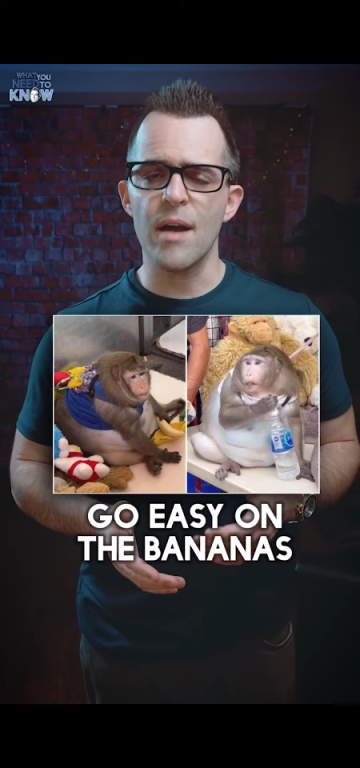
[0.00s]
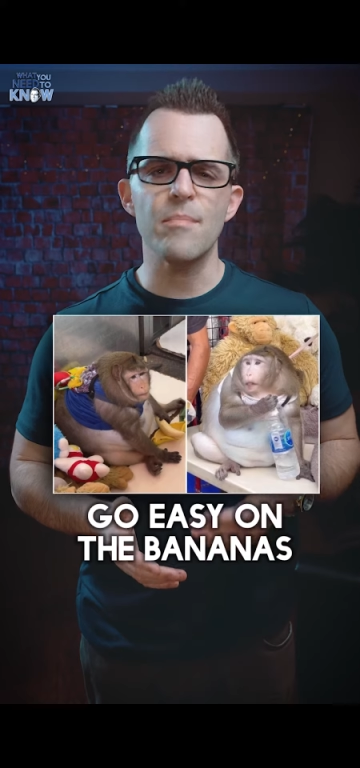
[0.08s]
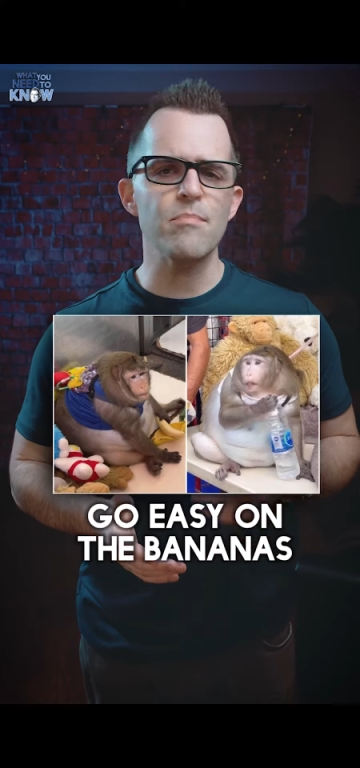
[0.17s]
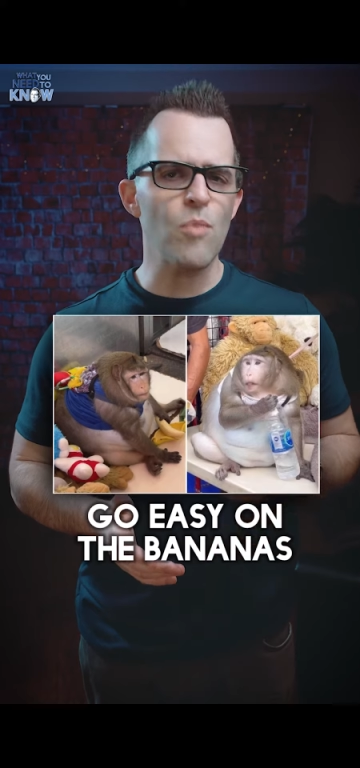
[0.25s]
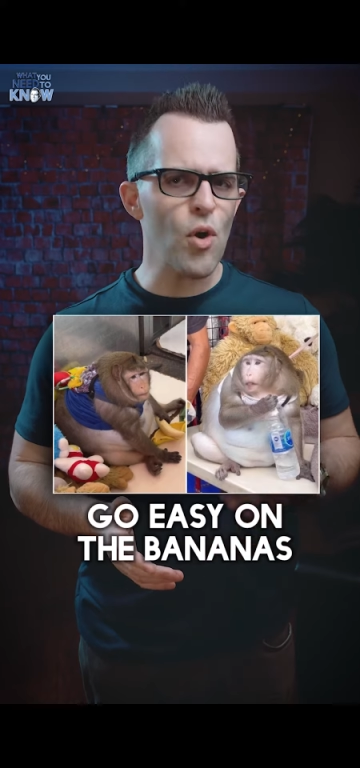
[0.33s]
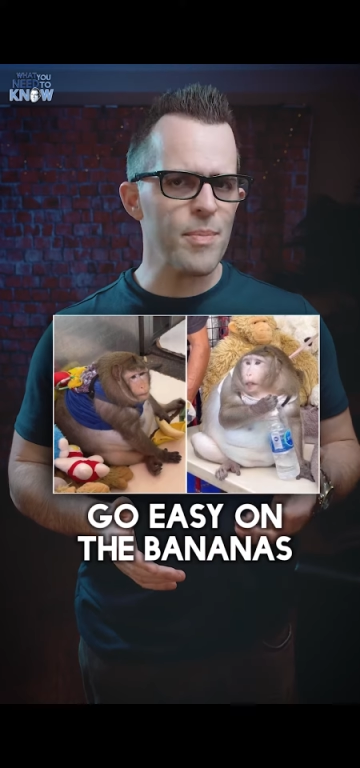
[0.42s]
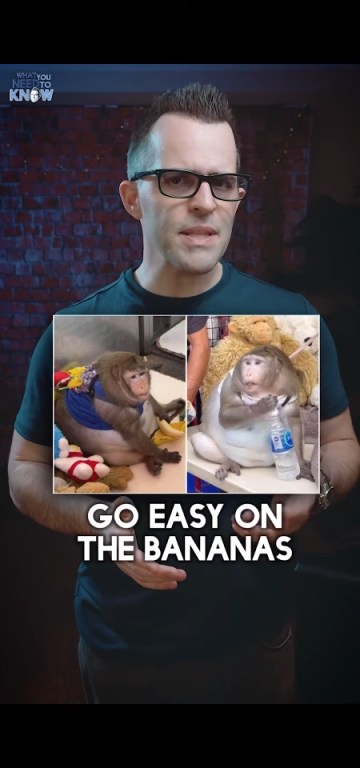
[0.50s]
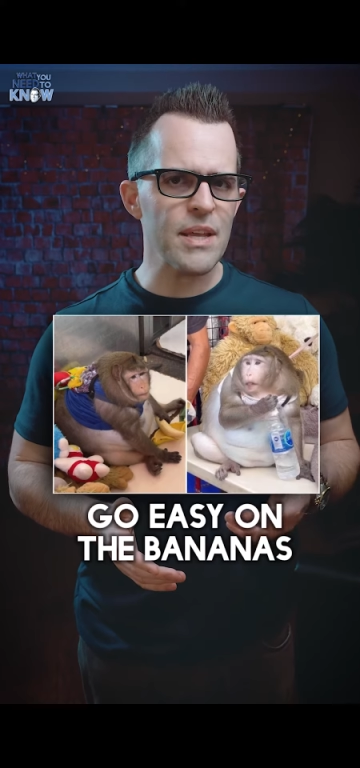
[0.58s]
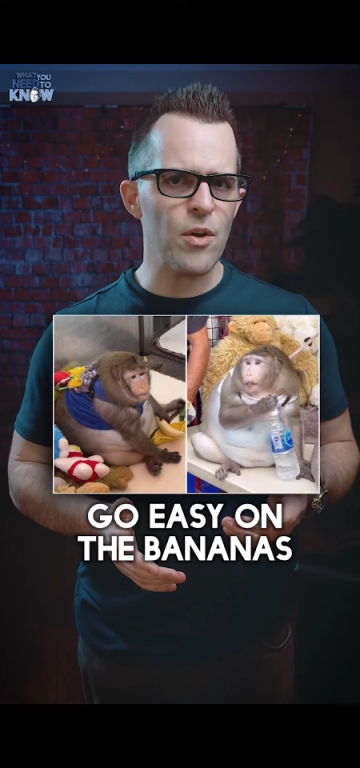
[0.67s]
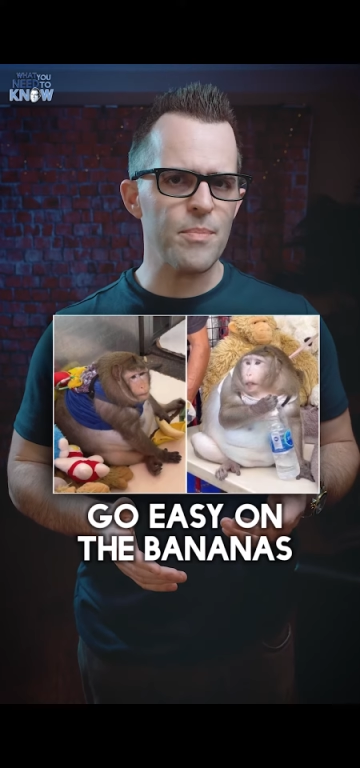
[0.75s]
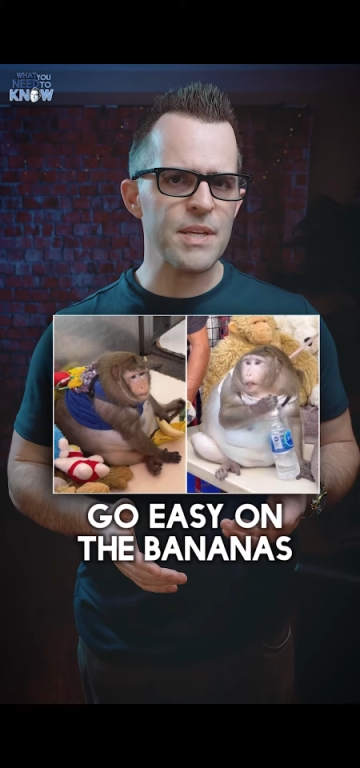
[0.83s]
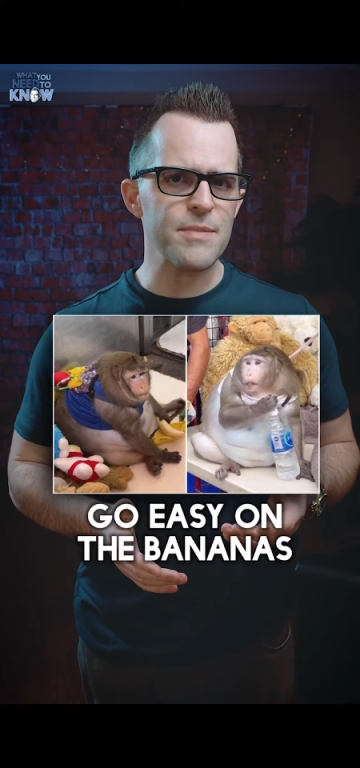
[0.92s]
a
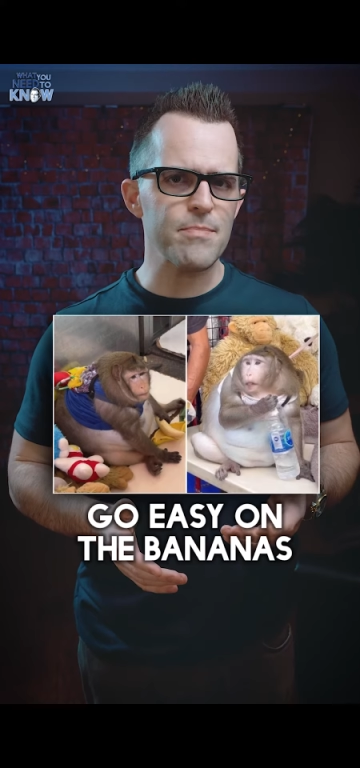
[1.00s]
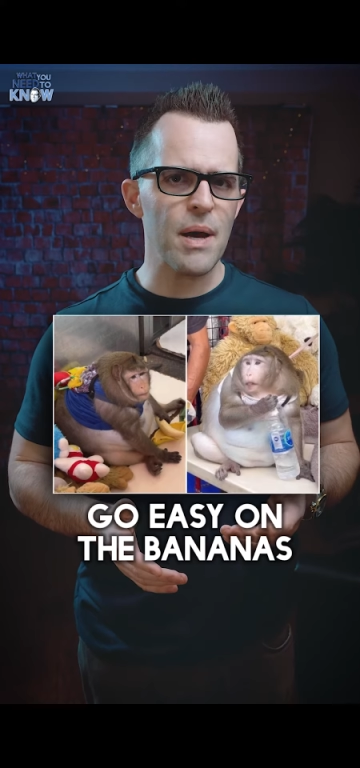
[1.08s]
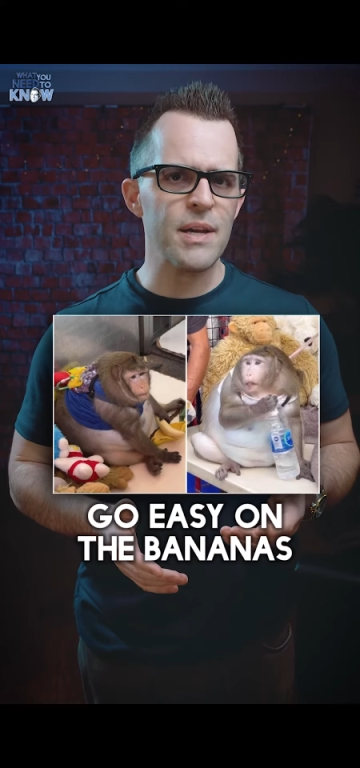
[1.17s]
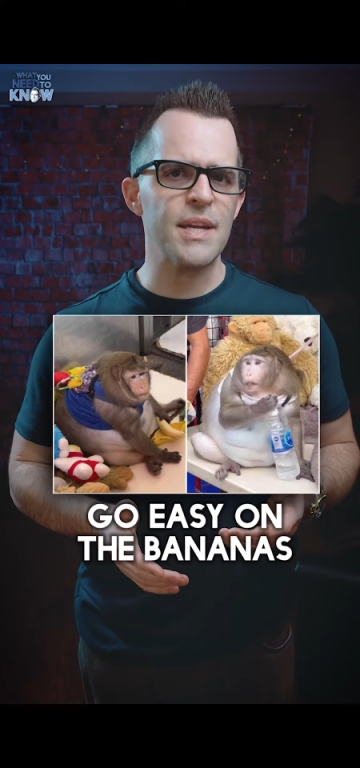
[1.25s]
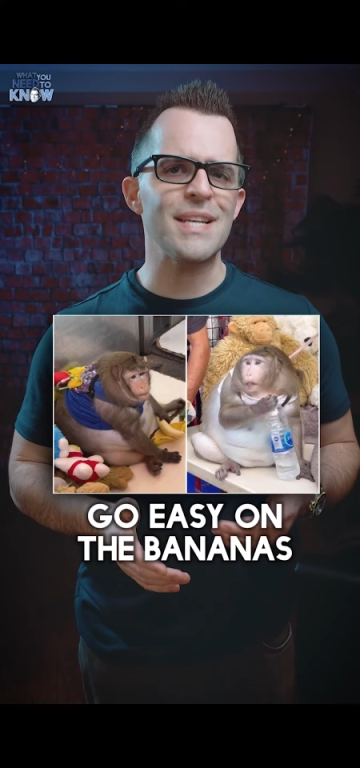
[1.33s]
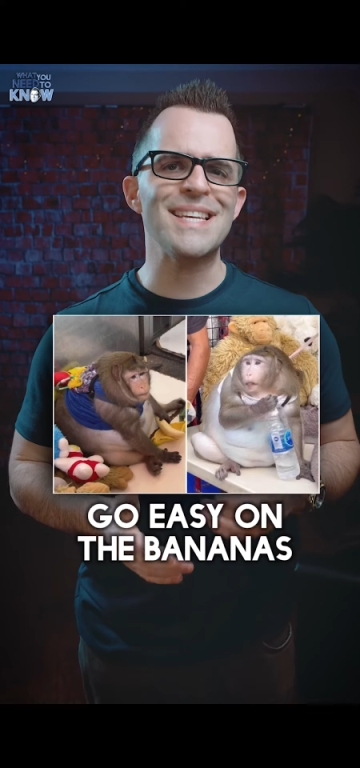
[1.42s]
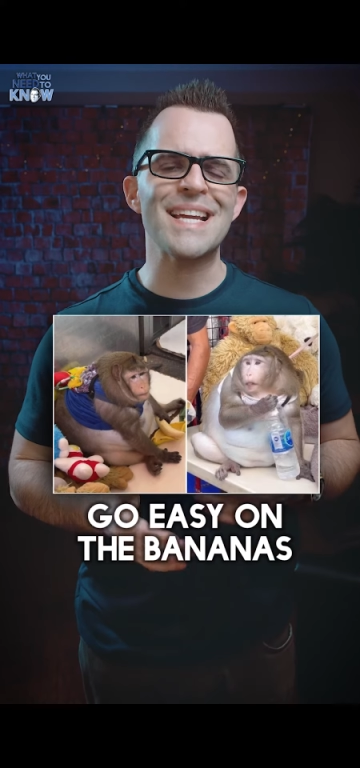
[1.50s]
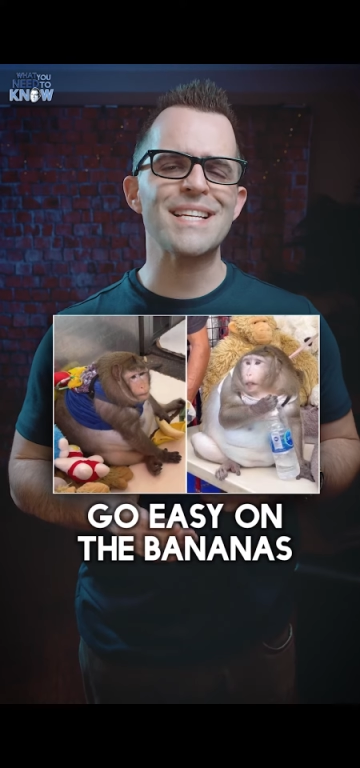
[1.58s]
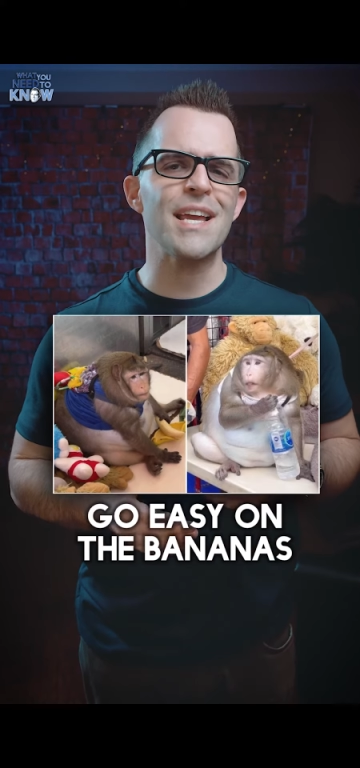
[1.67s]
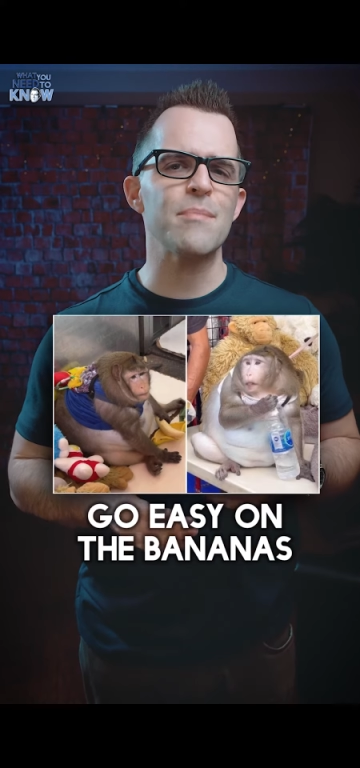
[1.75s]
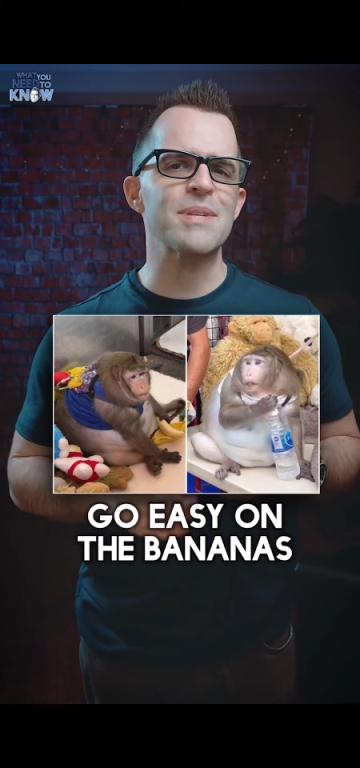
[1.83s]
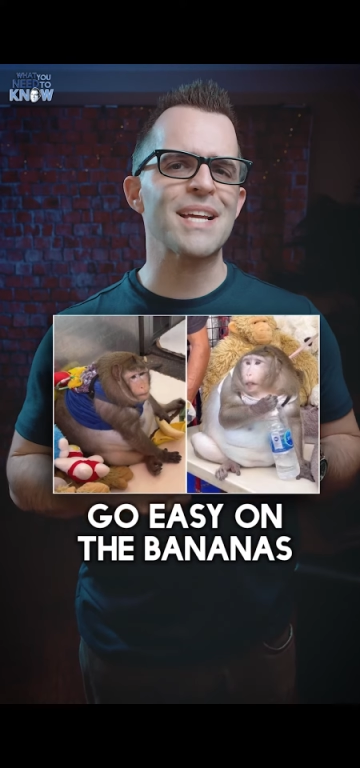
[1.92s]
morbidly obese monkey
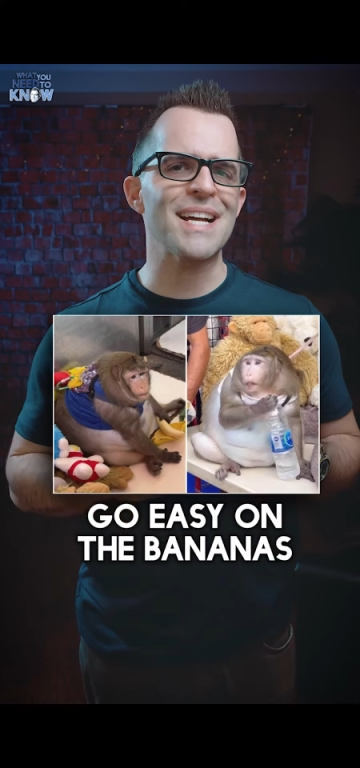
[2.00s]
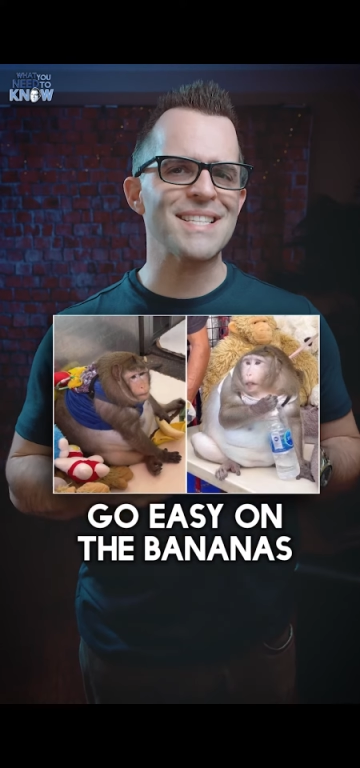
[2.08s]
nicknamed